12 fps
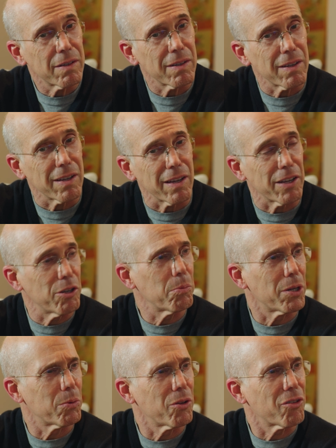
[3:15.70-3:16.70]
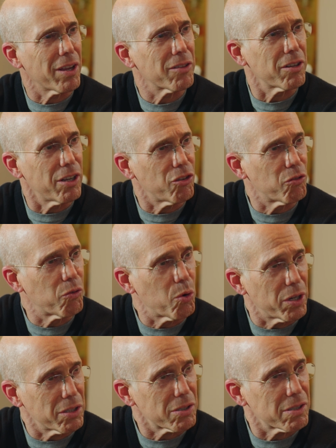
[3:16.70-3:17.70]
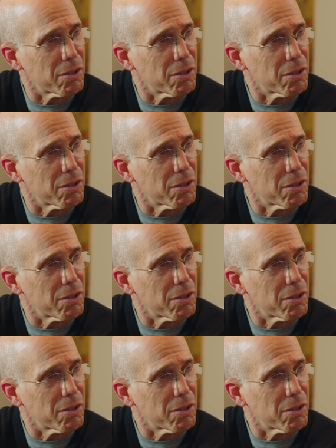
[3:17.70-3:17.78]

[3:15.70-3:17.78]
So I know, made, but it was Anthony's voice.